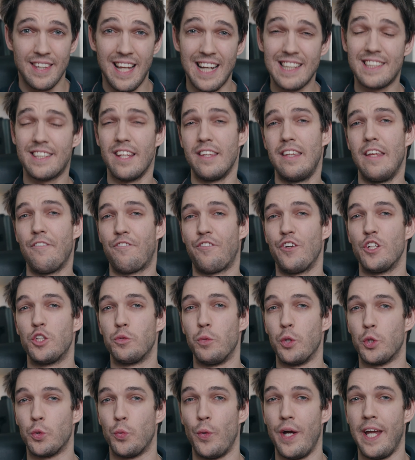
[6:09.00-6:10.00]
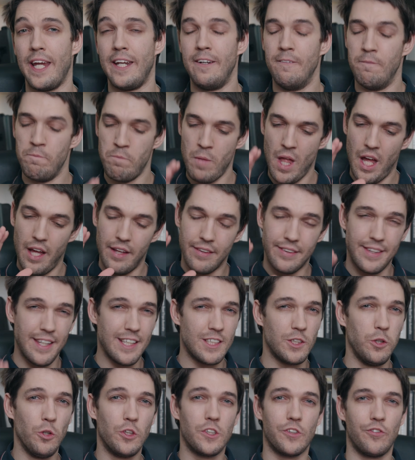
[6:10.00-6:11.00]
That's the difference between
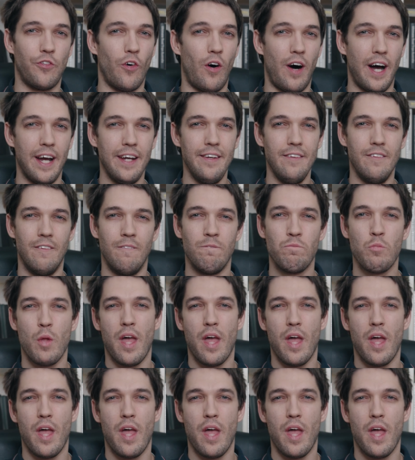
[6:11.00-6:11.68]
this looks fine